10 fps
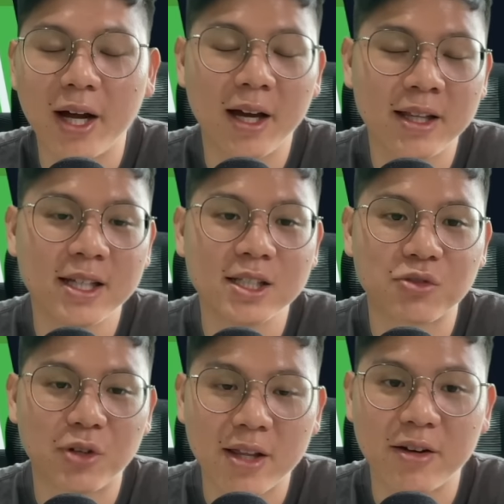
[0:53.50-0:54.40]
I think it's
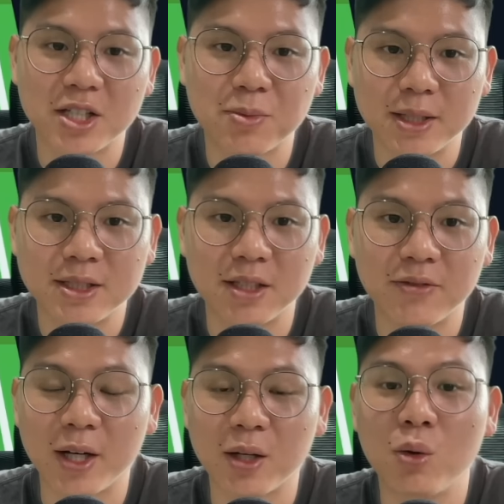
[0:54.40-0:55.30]
rather expensive,
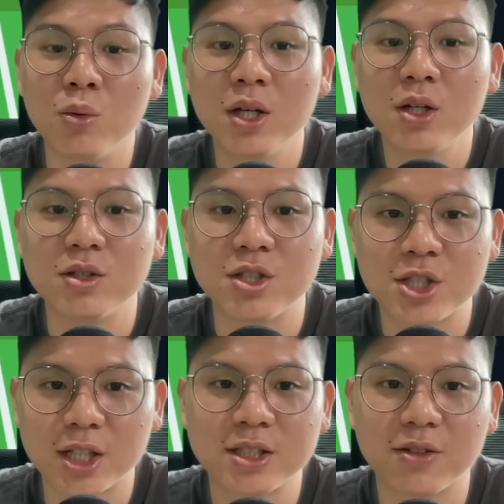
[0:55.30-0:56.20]
and I only could
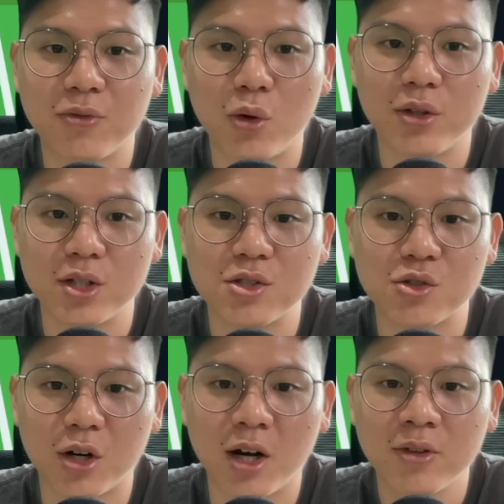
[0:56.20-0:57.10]
just afford this
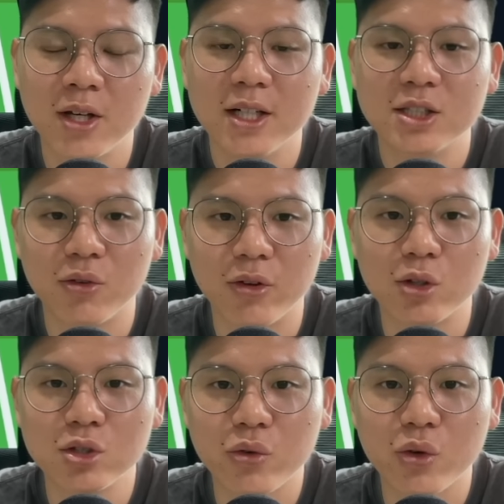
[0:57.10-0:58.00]
draft. So for
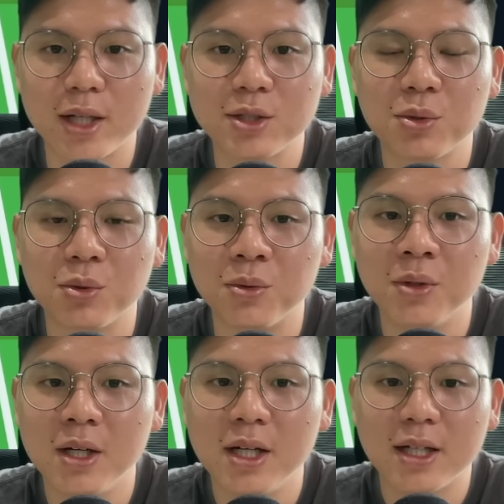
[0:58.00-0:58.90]
those of you guys
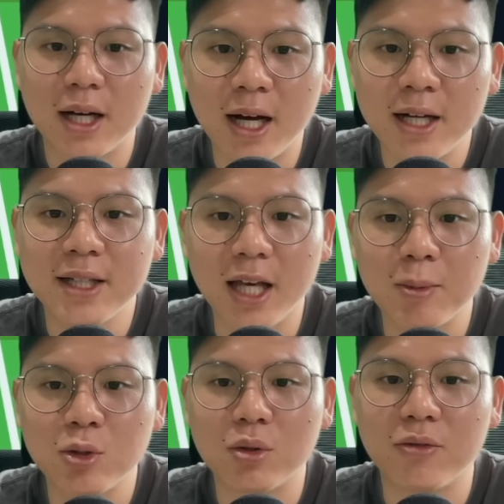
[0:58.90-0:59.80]
who aren't
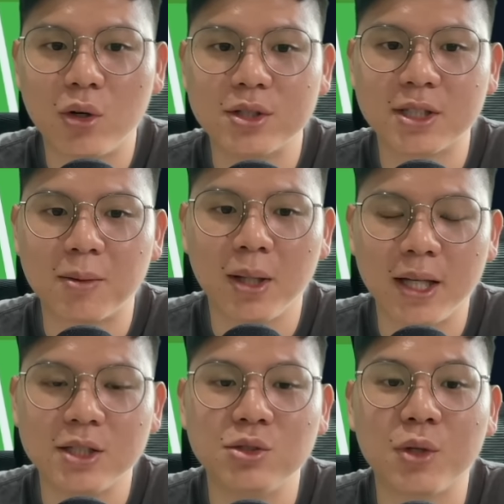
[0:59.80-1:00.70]
able to afford some
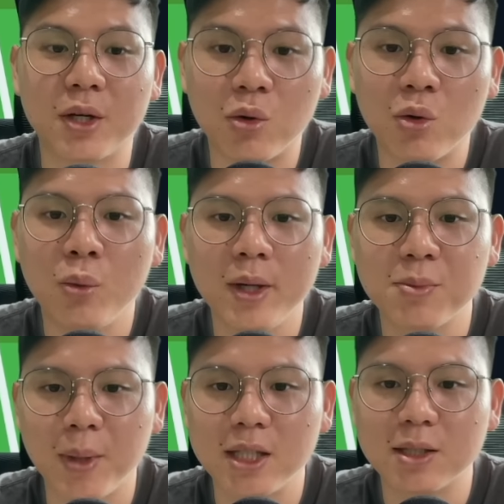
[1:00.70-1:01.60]
players, you
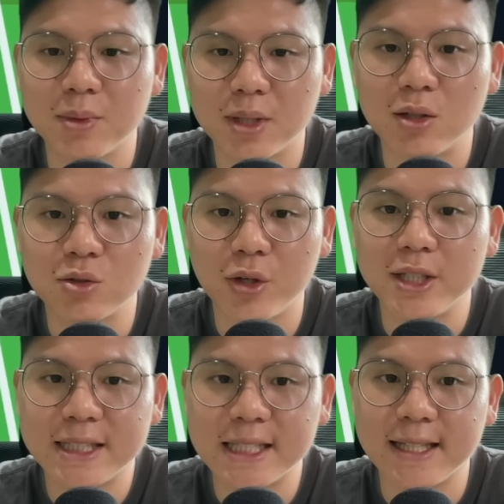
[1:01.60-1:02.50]
always make some
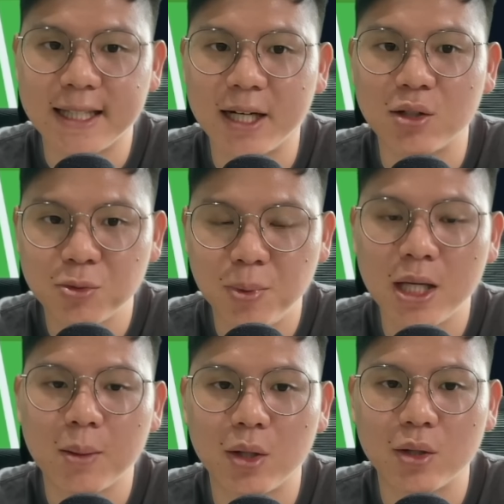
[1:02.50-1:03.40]
downgrades here, and then I'll
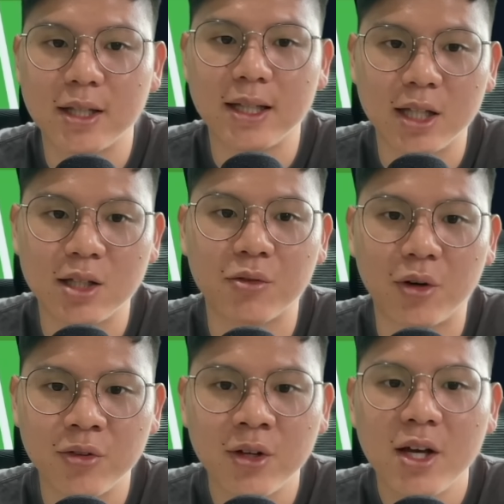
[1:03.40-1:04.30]
speak about it later
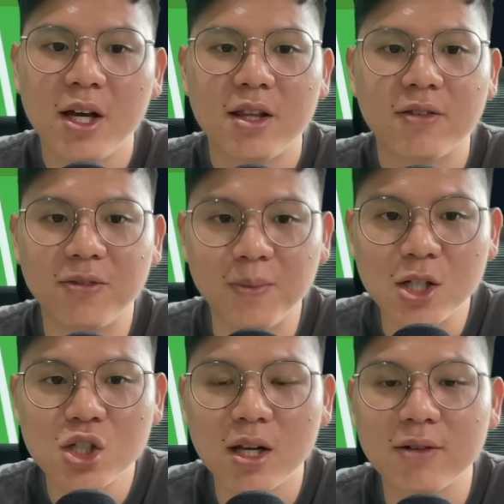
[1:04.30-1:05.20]
on. The
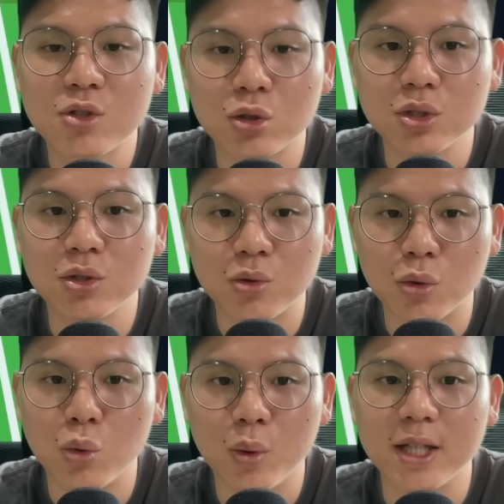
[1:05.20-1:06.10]
formation that I've chosen to
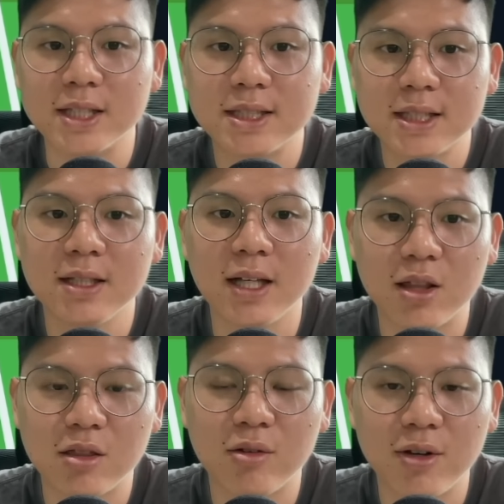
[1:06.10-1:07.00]
go with is still a
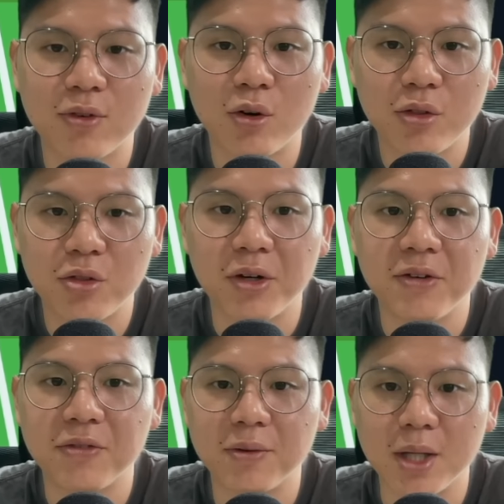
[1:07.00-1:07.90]

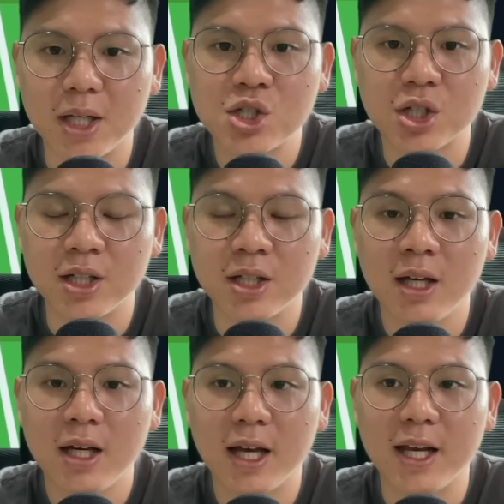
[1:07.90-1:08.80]
3-4-3 formation,
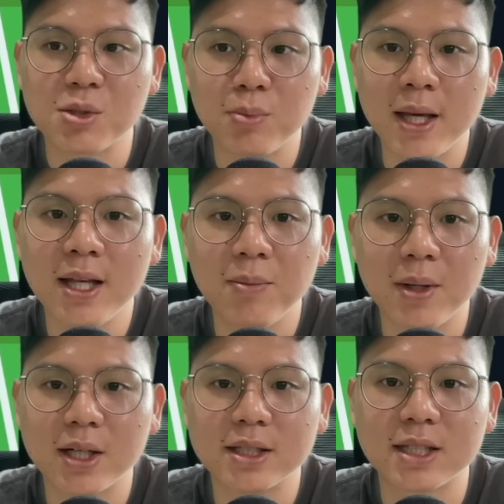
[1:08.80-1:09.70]
and it's mainly
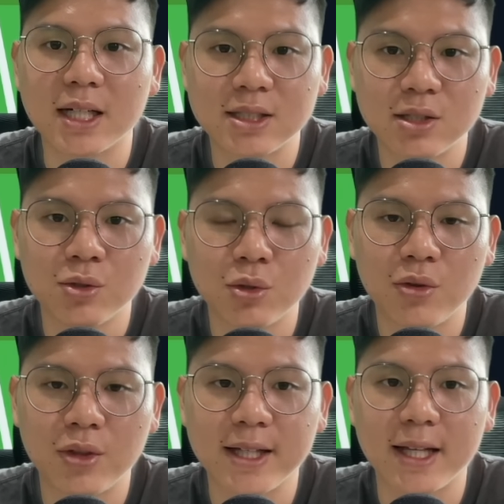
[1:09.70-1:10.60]
because I still do
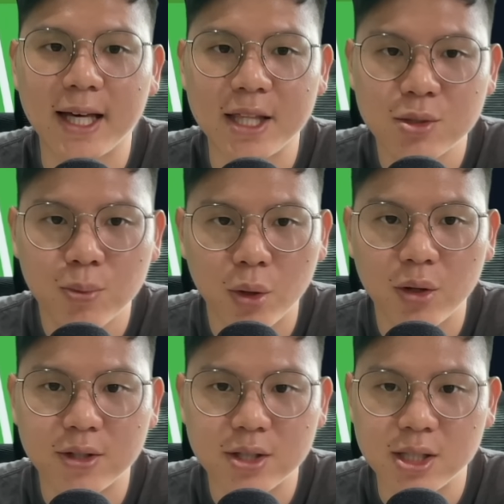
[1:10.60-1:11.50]
think, like, at this point
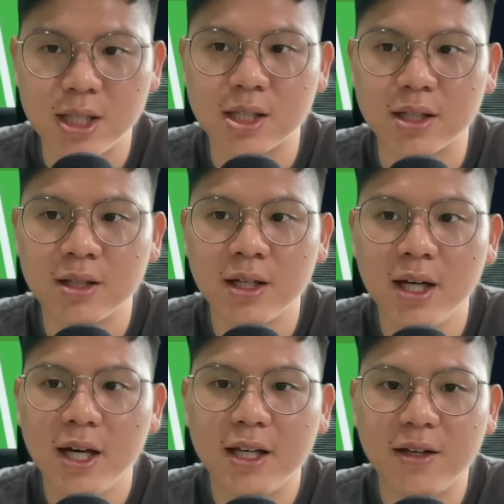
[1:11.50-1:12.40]
of the season,
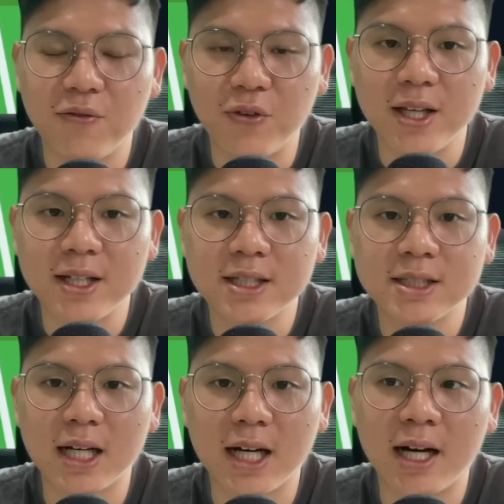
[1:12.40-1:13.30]

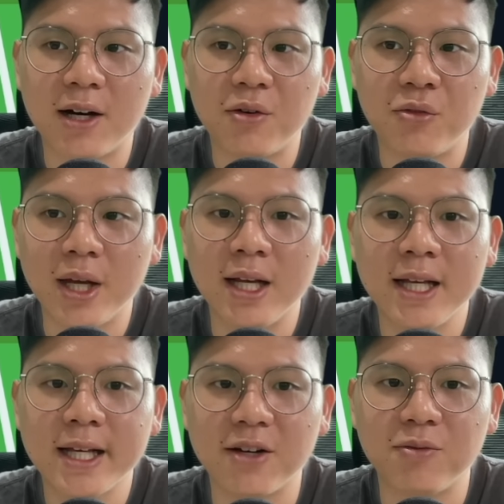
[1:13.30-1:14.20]
defenders are
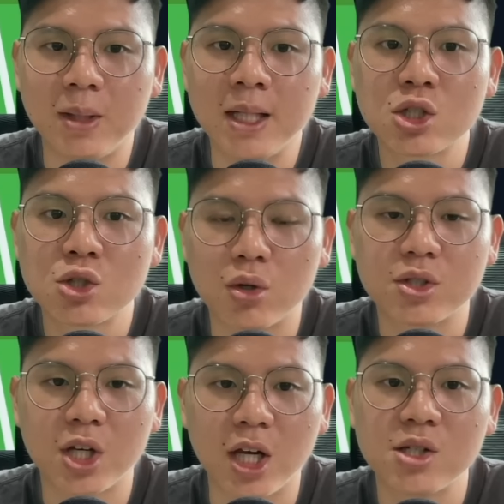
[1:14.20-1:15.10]
really kind of being
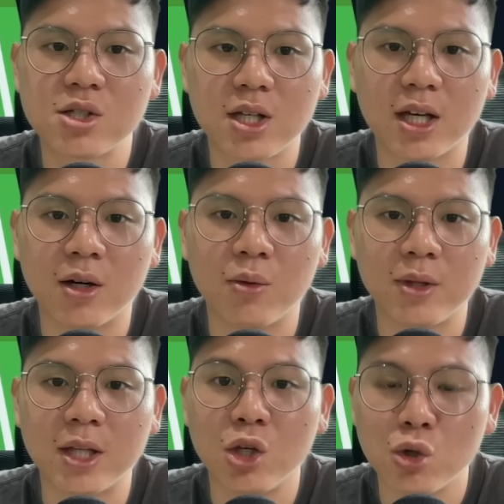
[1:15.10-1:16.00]
shortchanged here
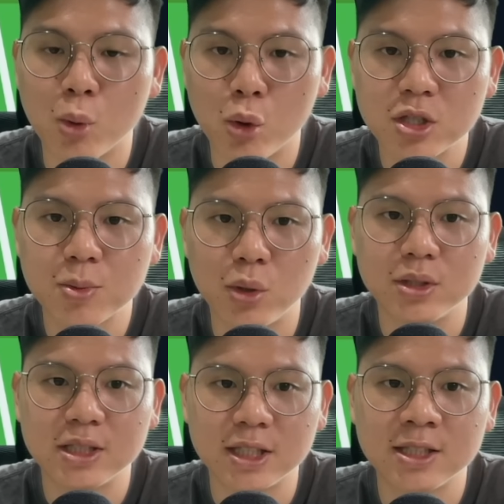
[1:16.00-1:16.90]
with the new bonus
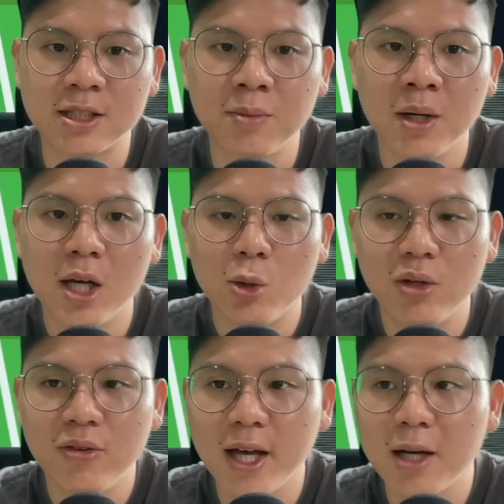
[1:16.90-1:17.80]
point system.
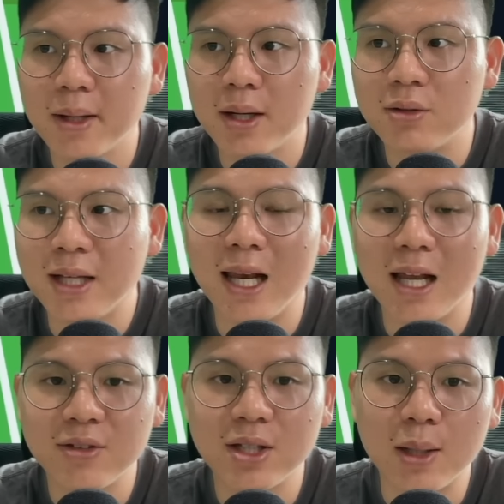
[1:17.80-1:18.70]
We've had about
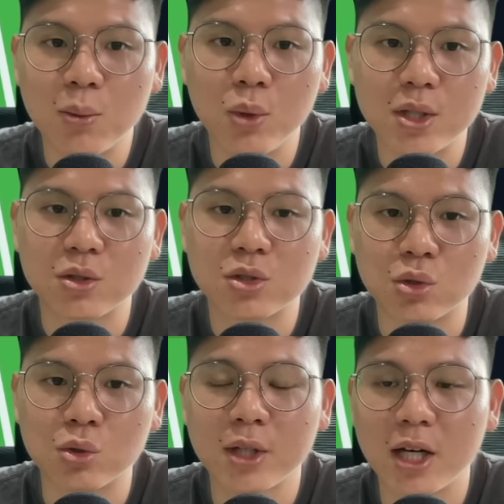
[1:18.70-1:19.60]
11 game weeks or
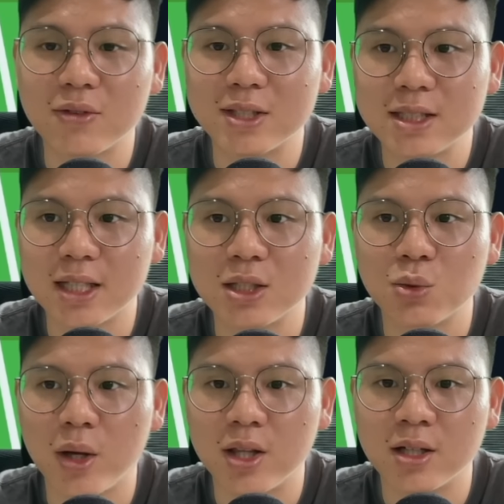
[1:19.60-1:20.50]
so to kind of assess
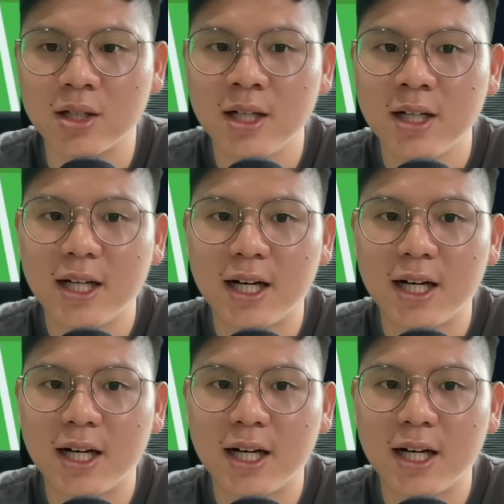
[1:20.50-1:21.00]
whether